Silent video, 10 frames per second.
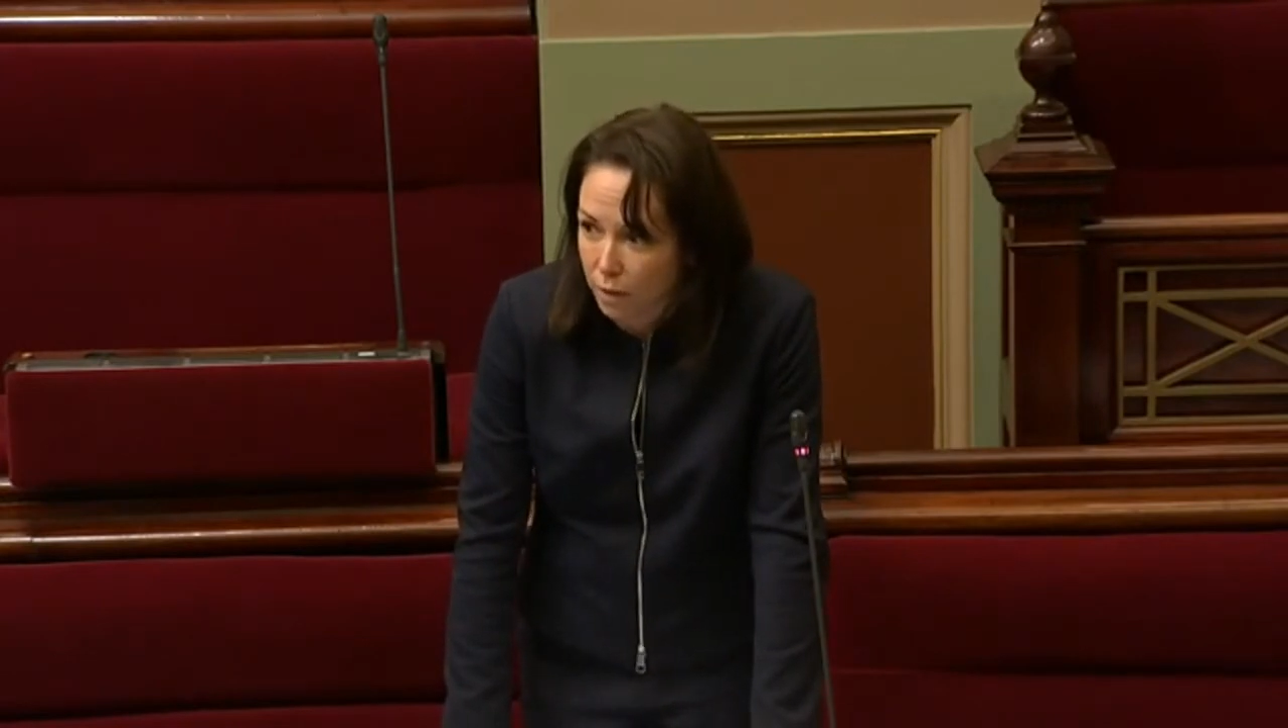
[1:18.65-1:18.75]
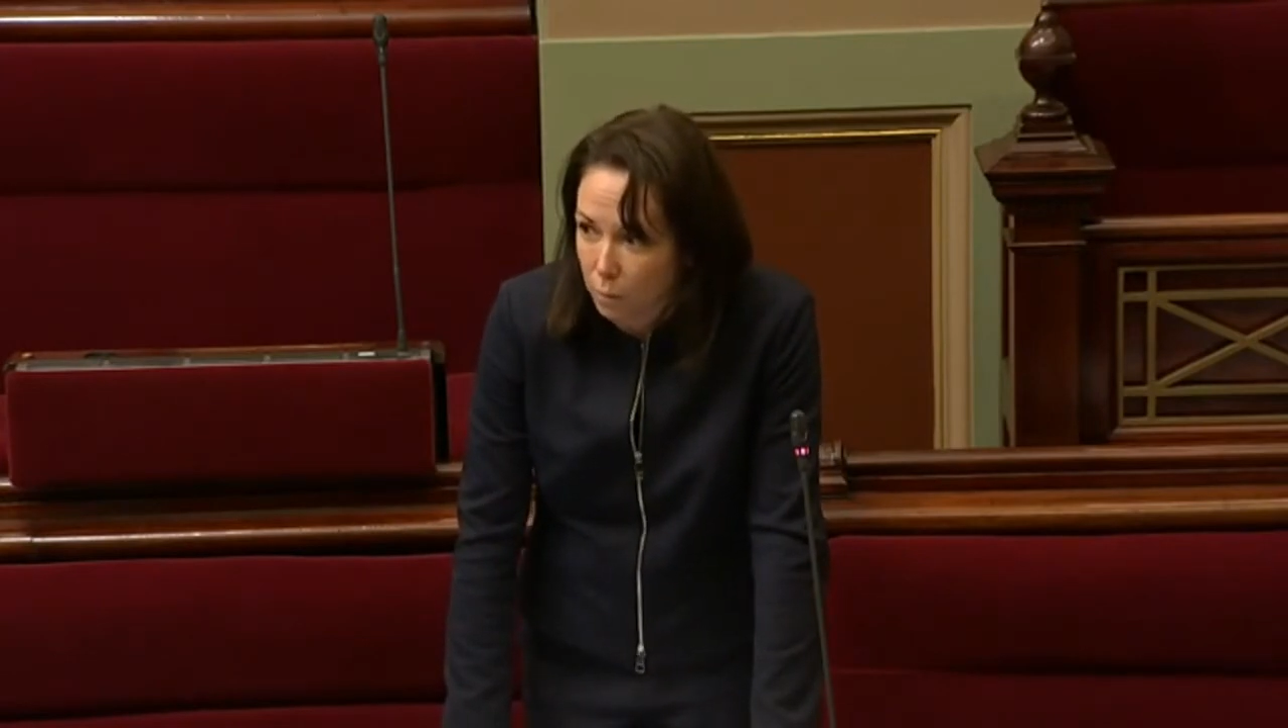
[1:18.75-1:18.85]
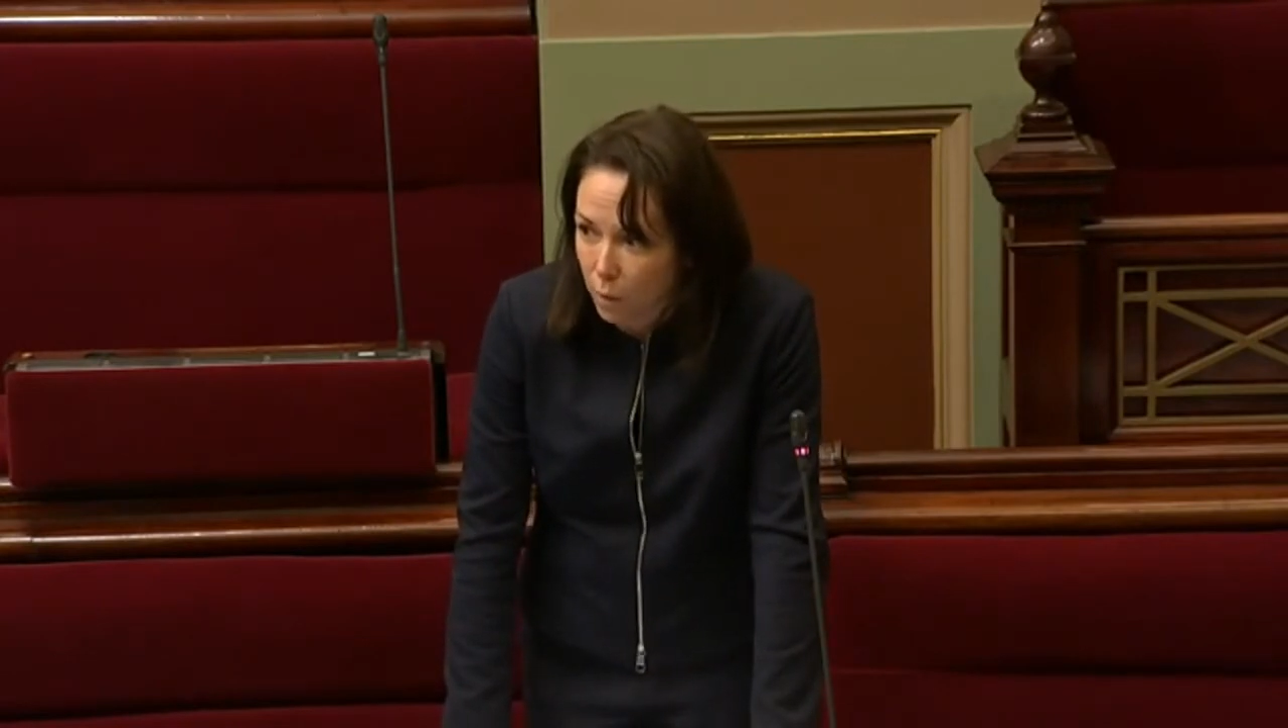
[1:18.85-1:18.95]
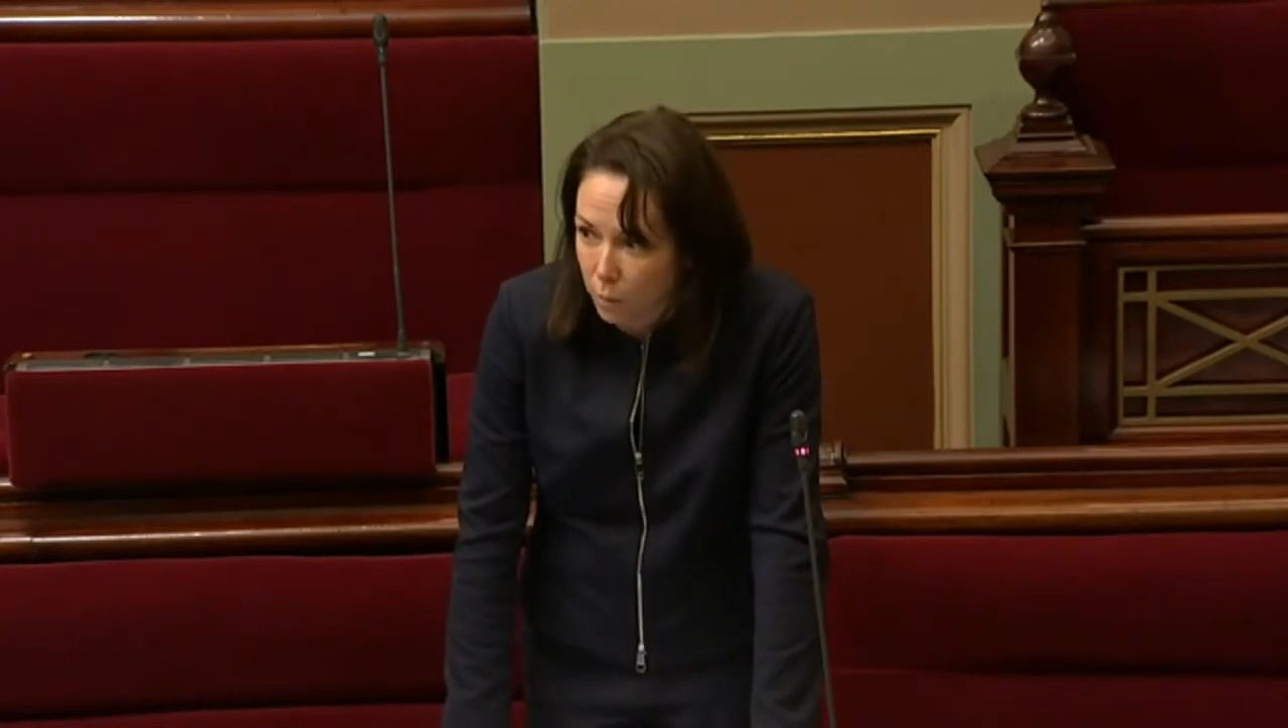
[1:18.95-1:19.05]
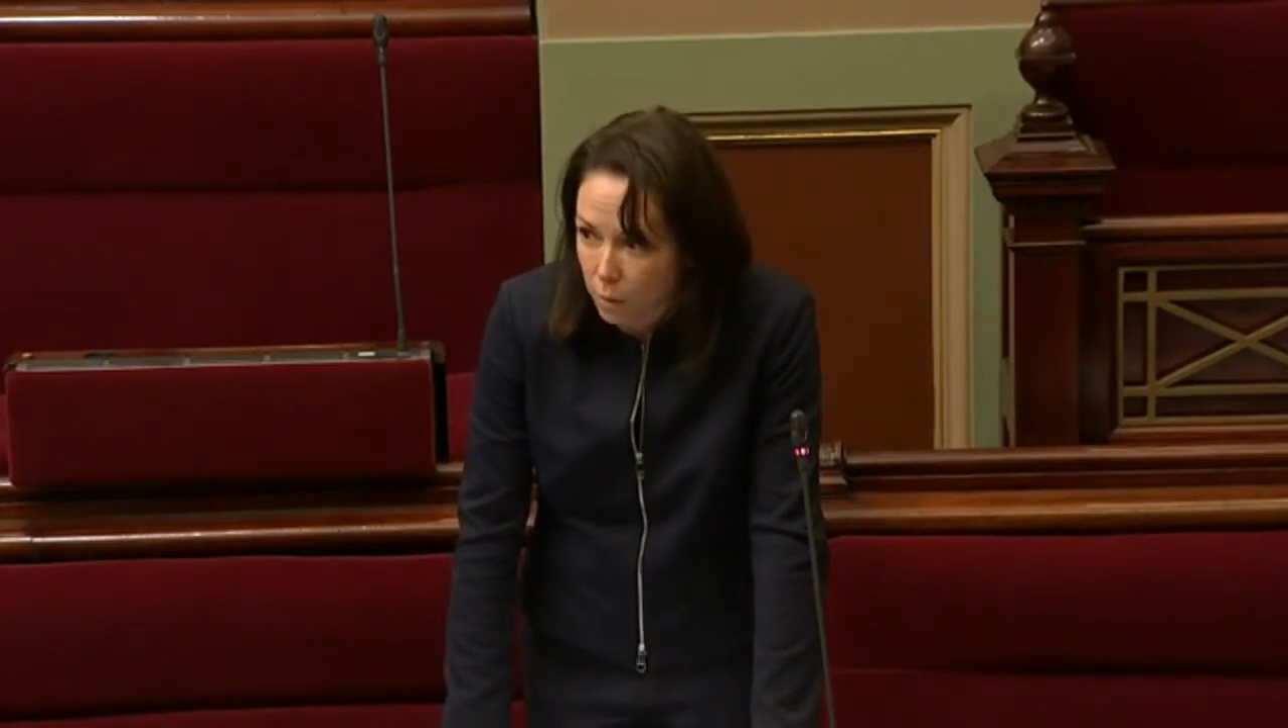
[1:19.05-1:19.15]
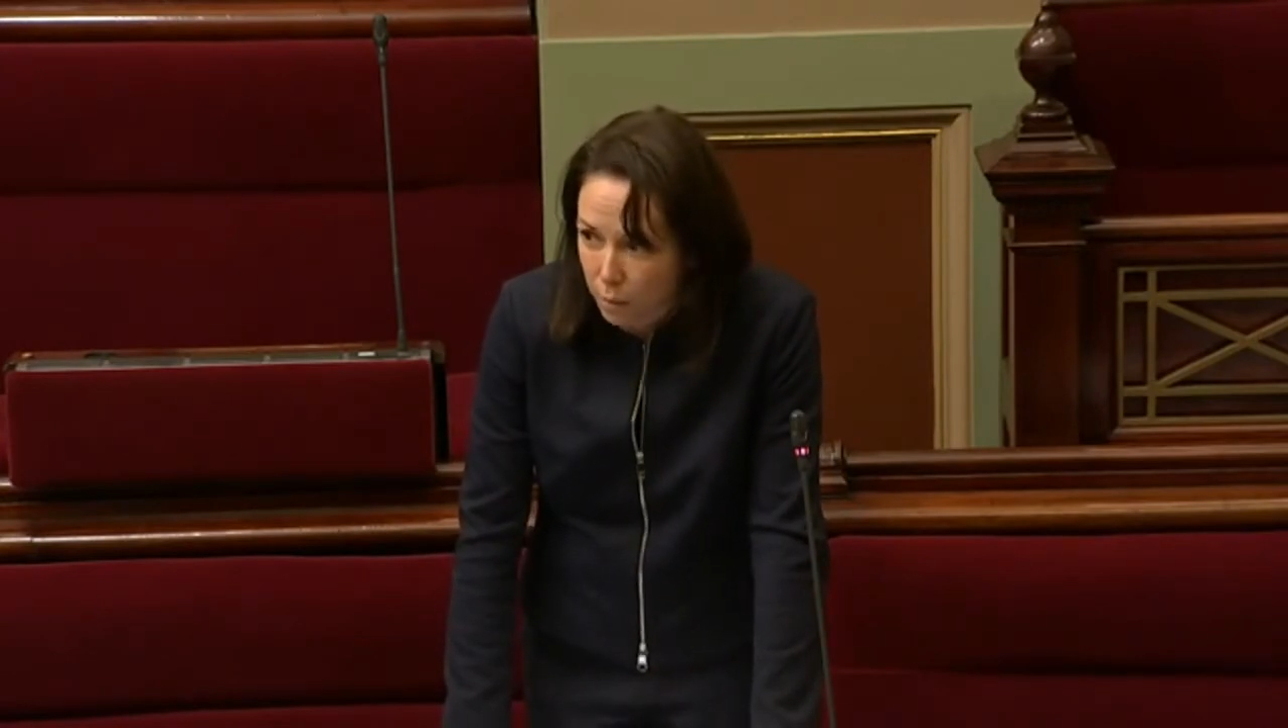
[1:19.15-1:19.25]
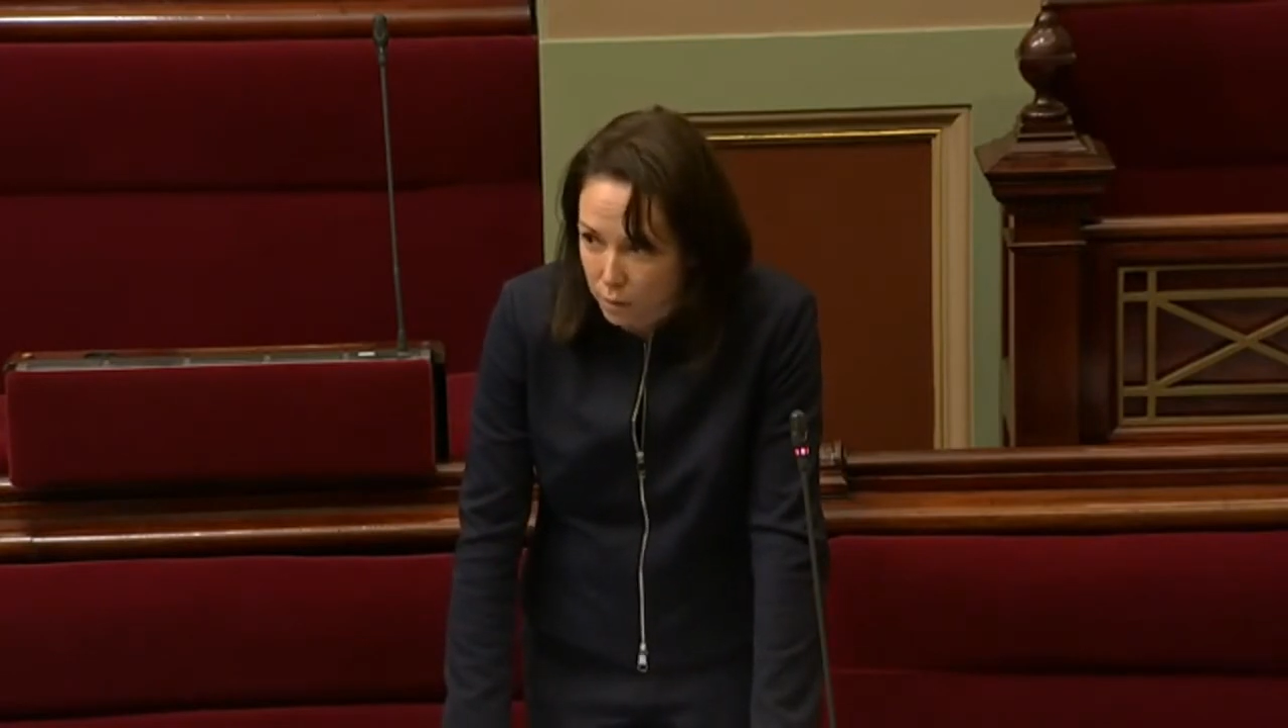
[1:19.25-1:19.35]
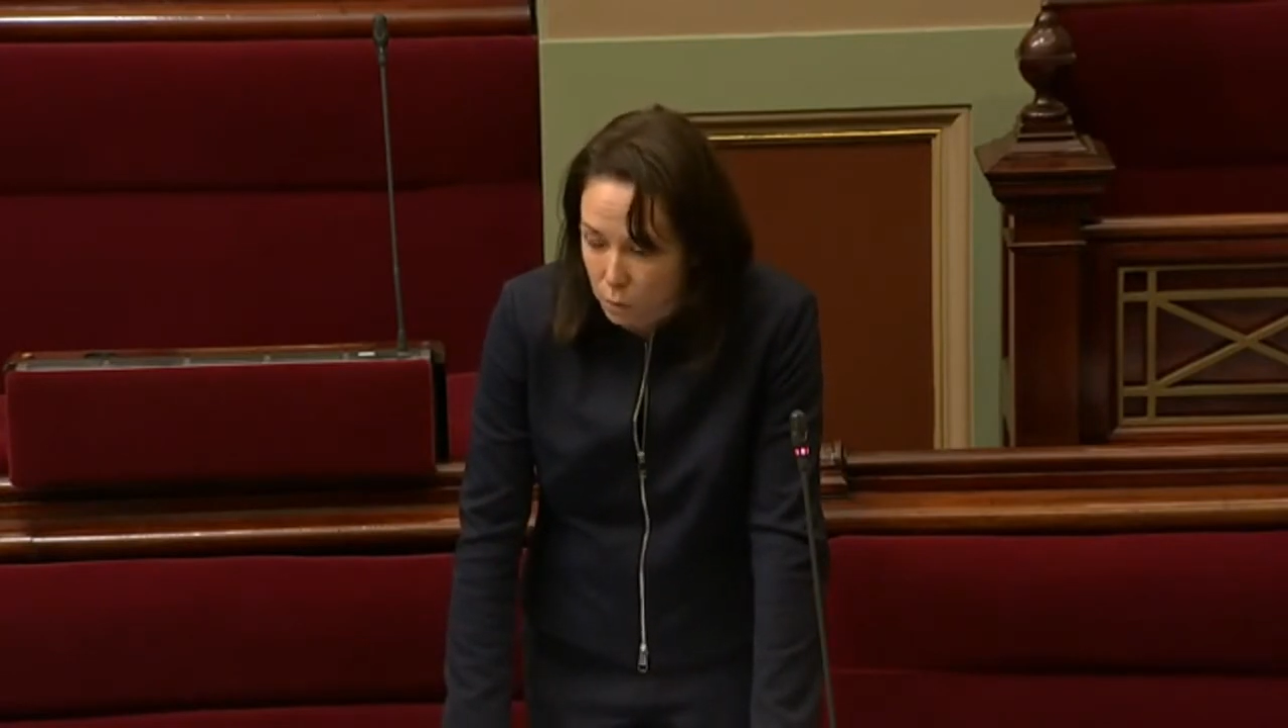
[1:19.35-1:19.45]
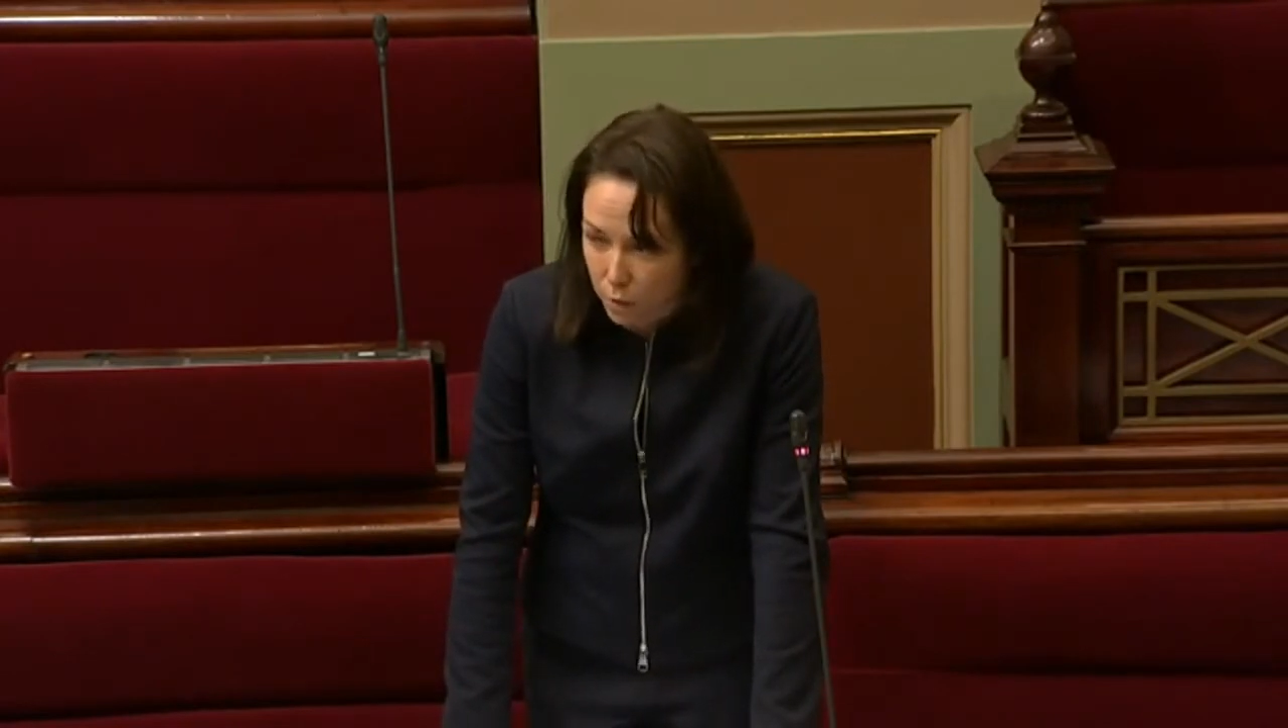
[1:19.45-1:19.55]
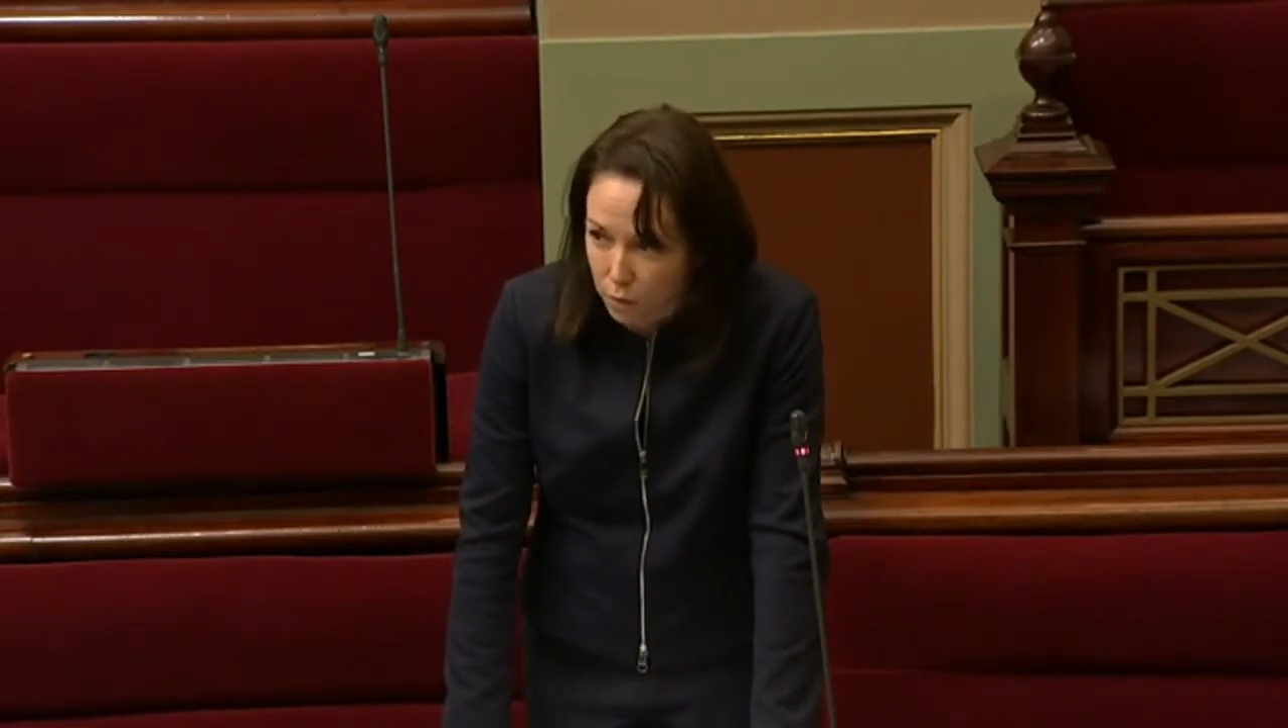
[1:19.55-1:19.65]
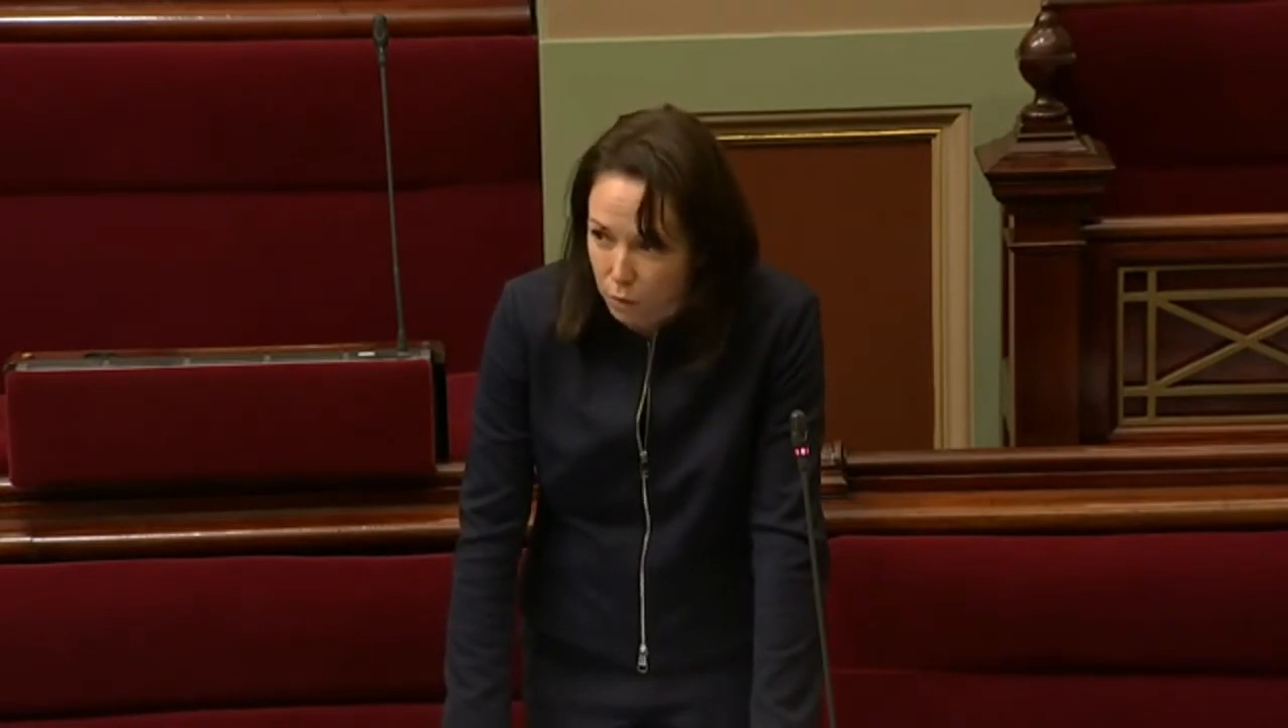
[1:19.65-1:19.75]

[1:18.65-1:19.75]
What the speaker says: I think might be the best way